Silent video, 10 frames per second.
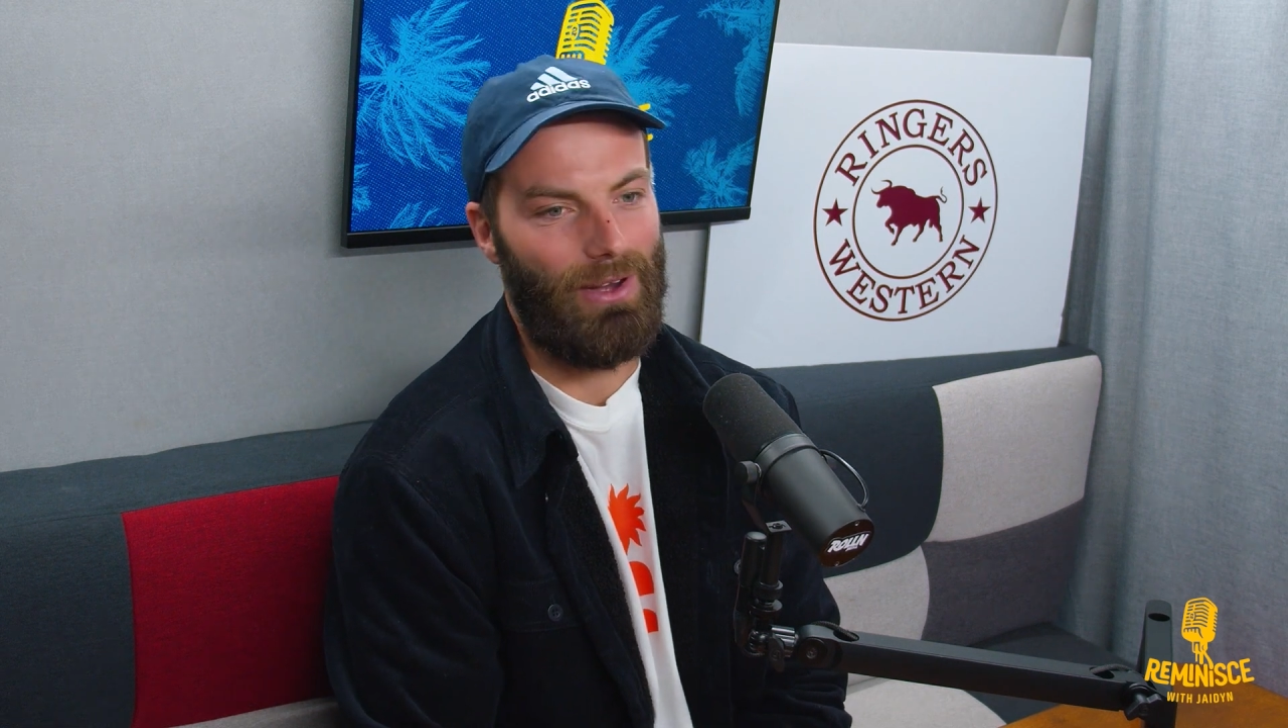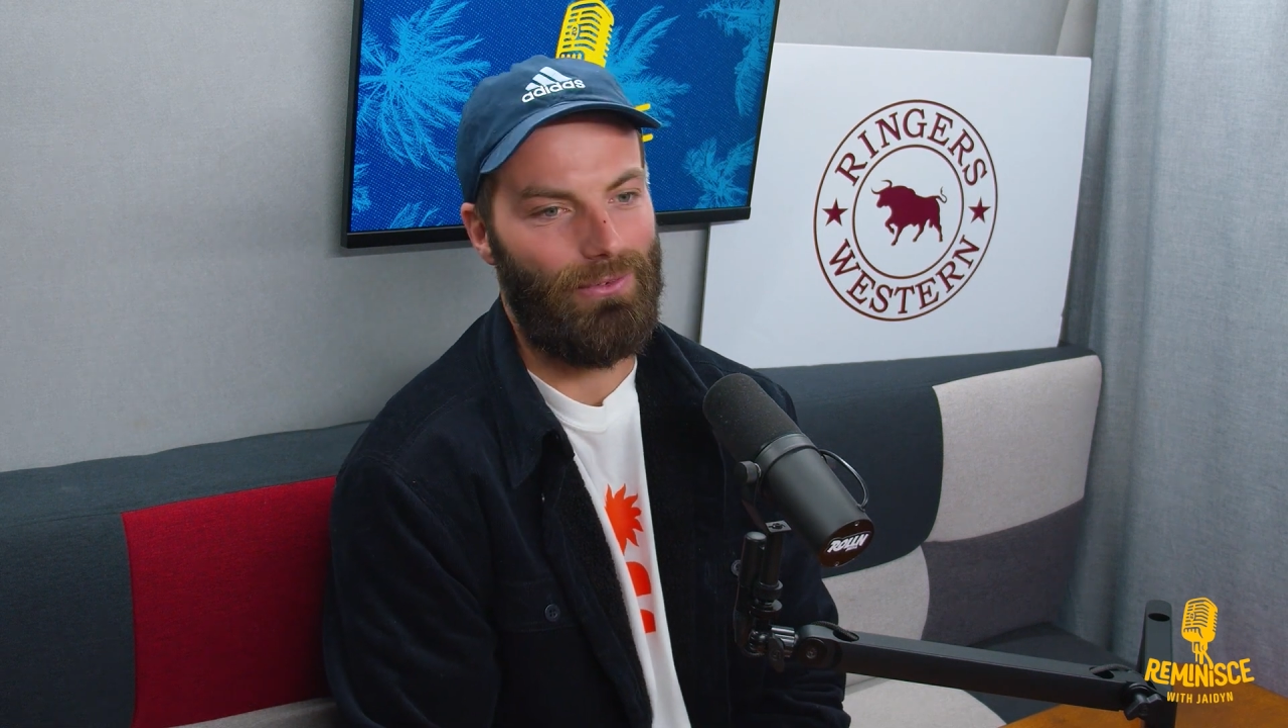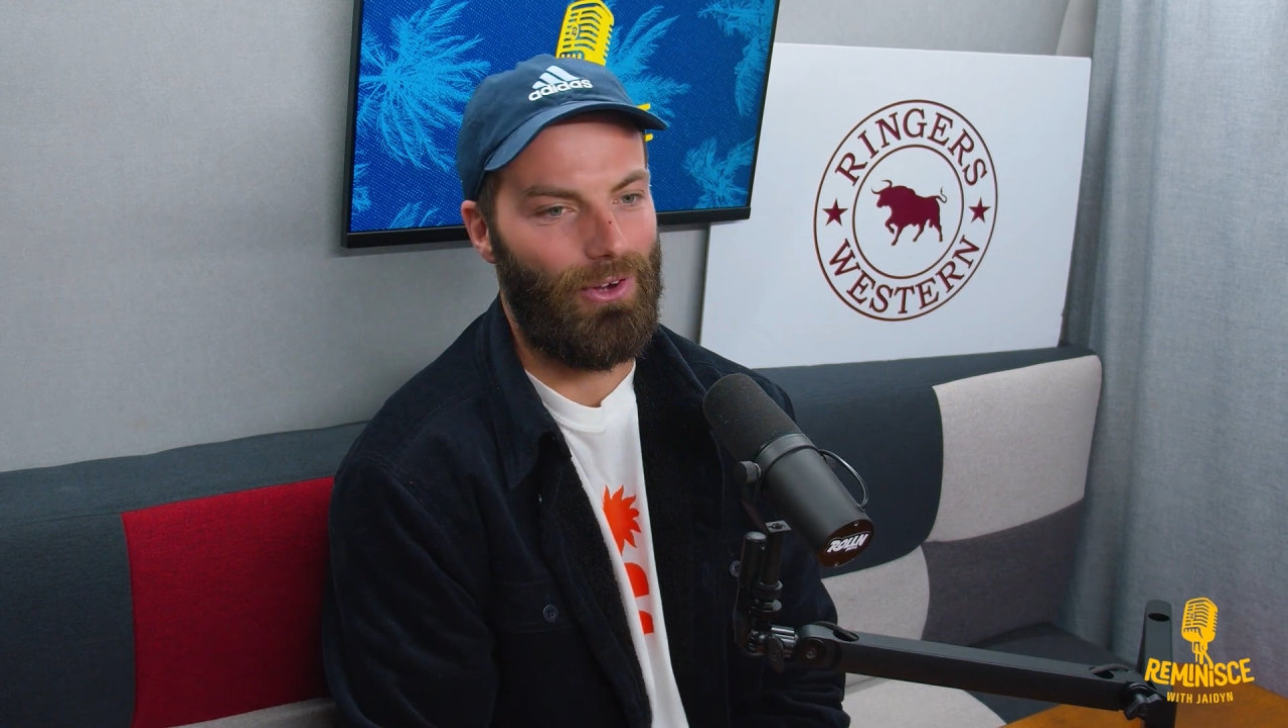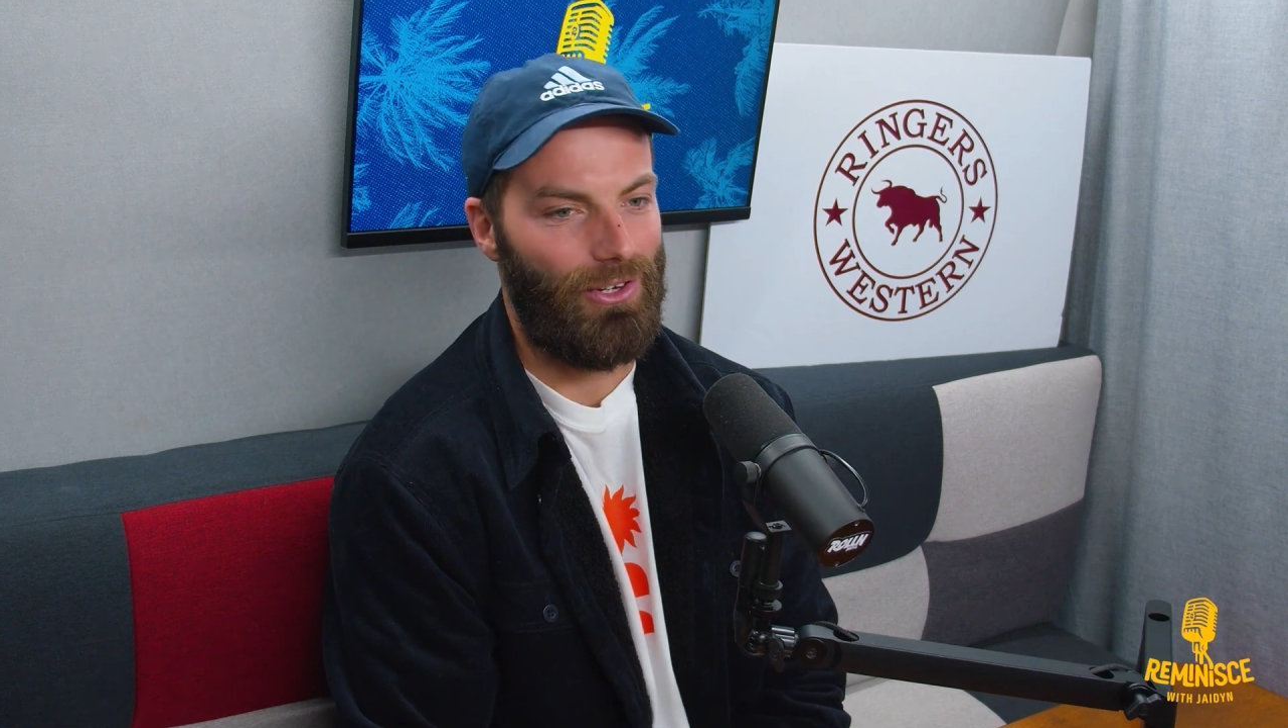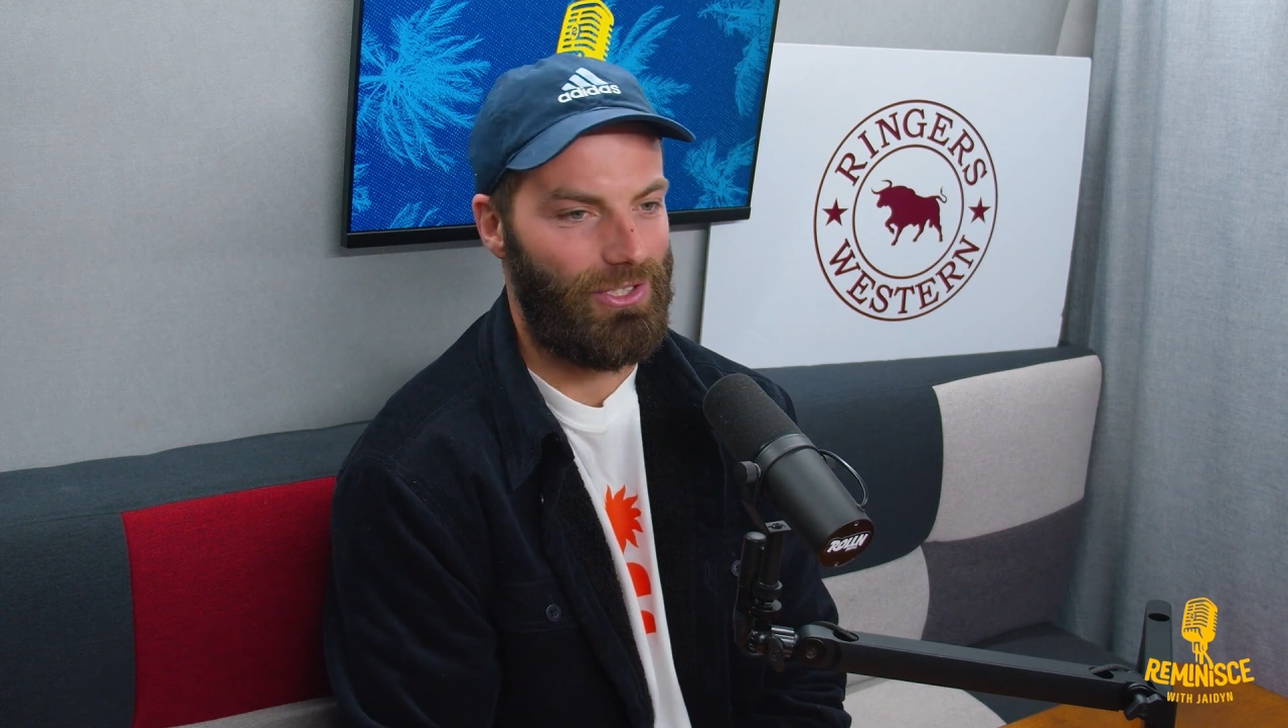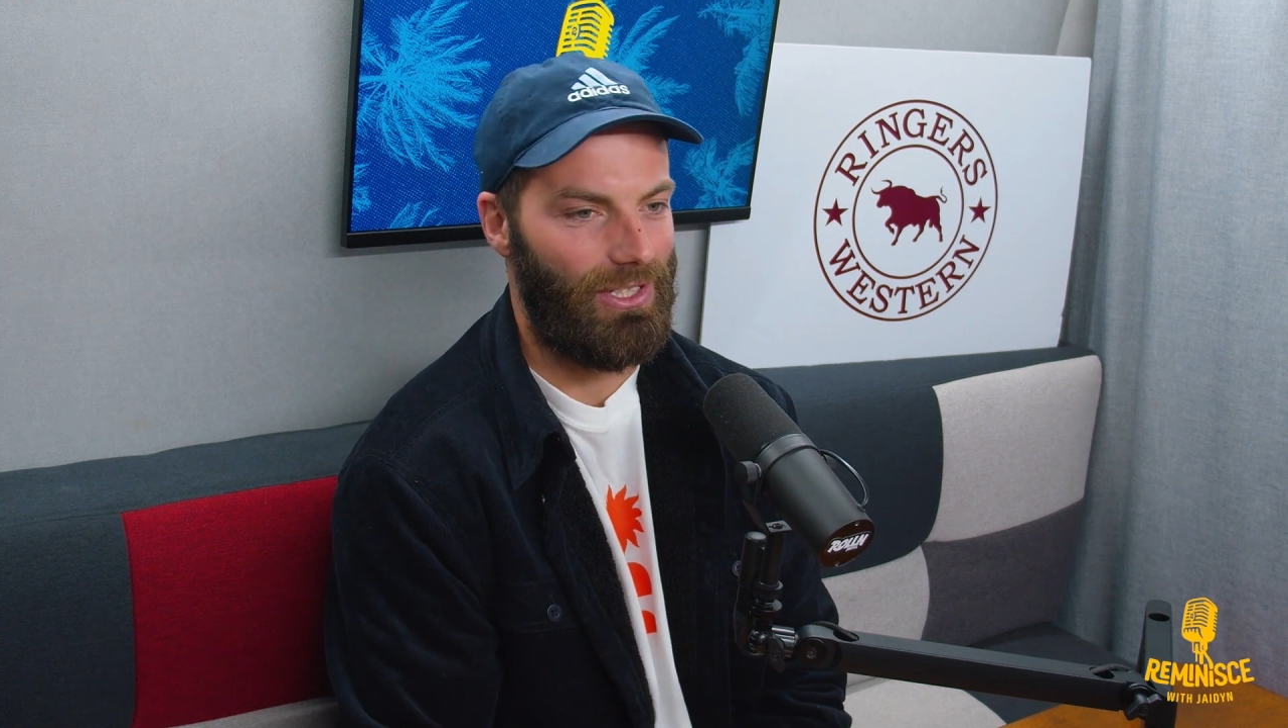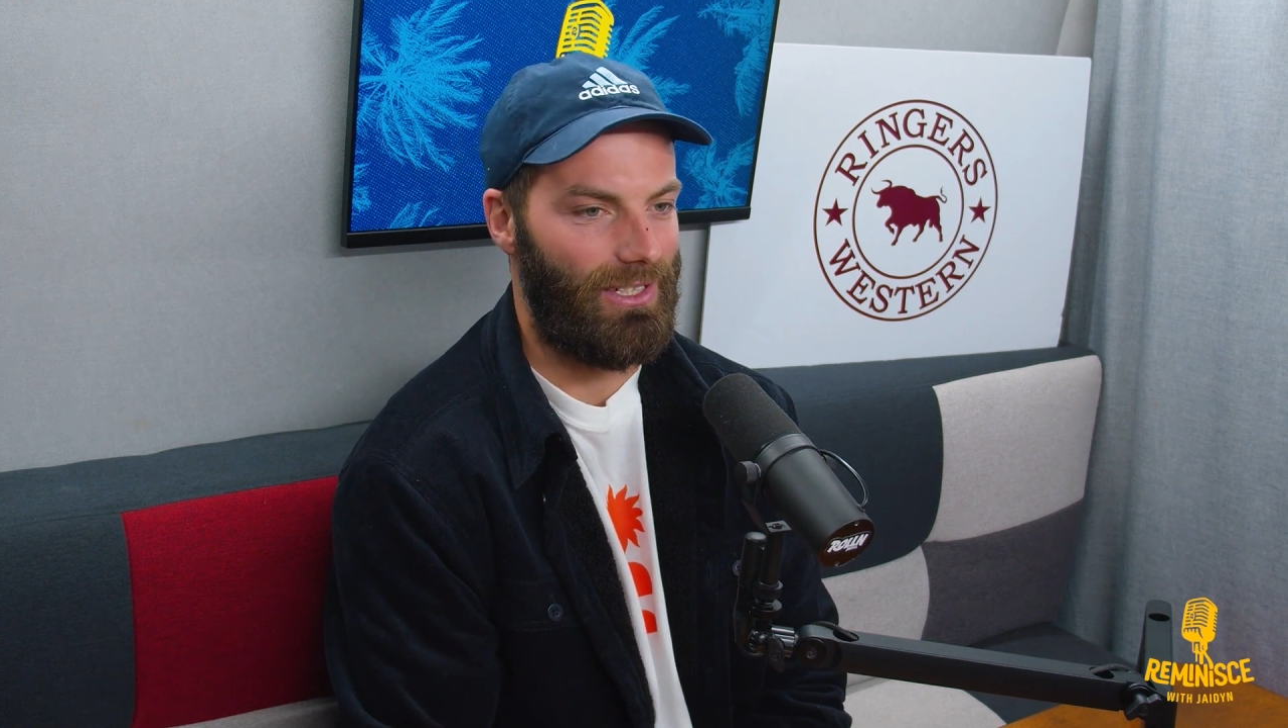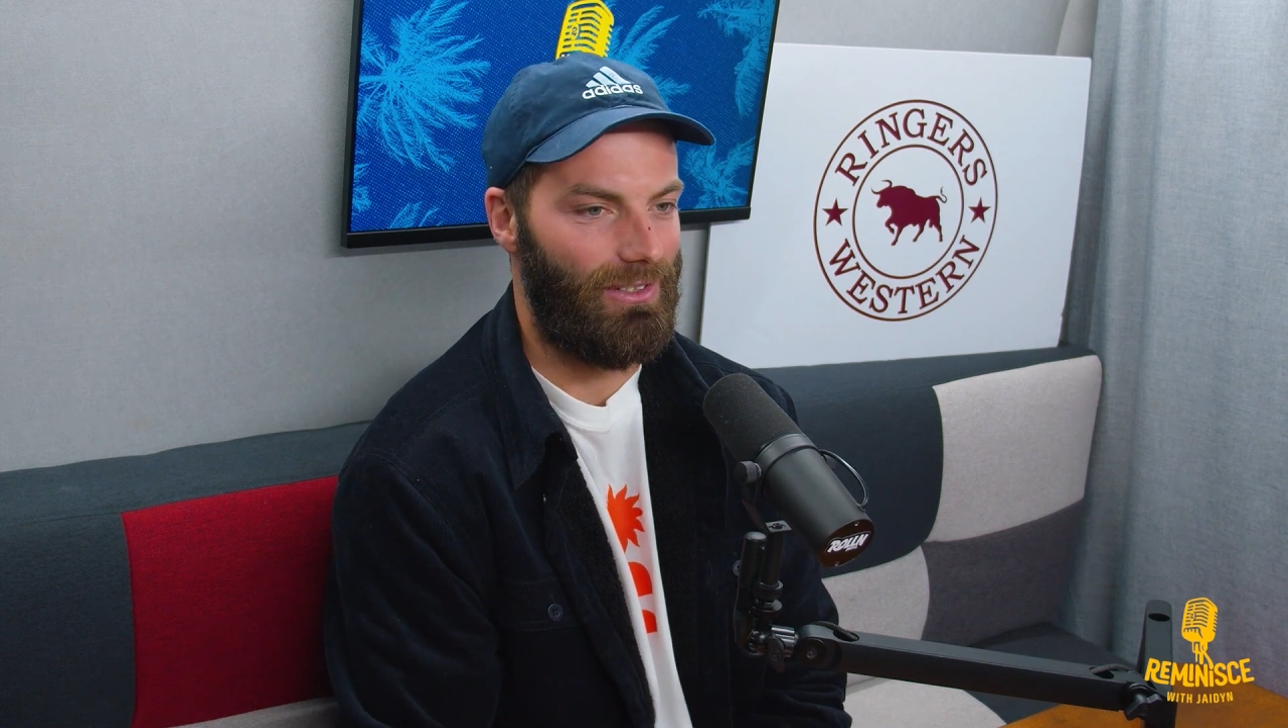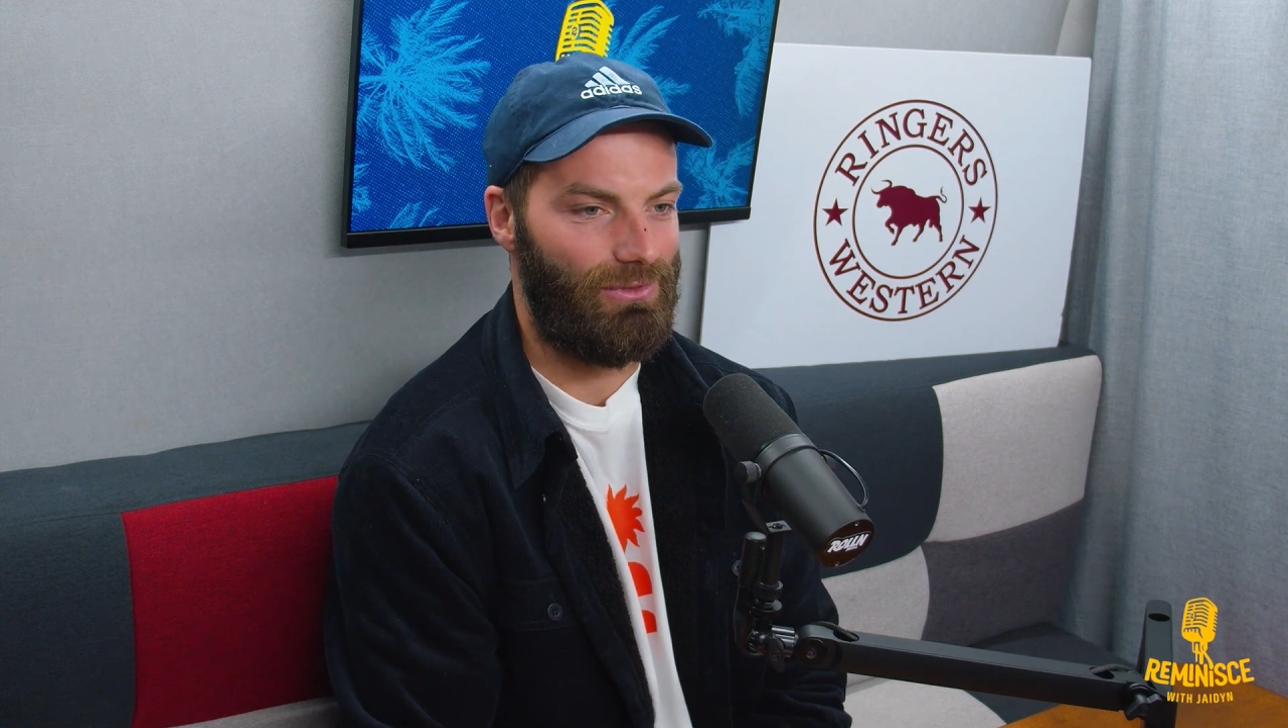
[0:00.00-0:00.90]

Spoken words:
my first year,